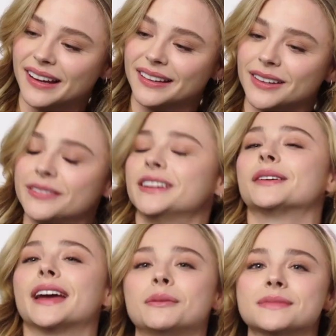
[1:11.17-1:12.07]
I love video
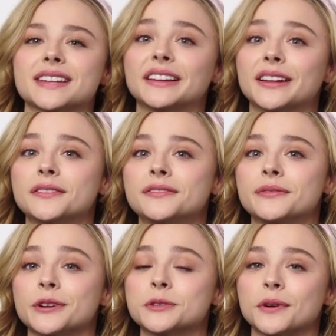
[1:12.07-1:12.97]
games. I love
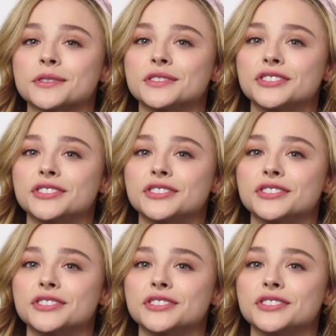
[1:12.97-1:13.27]
first-person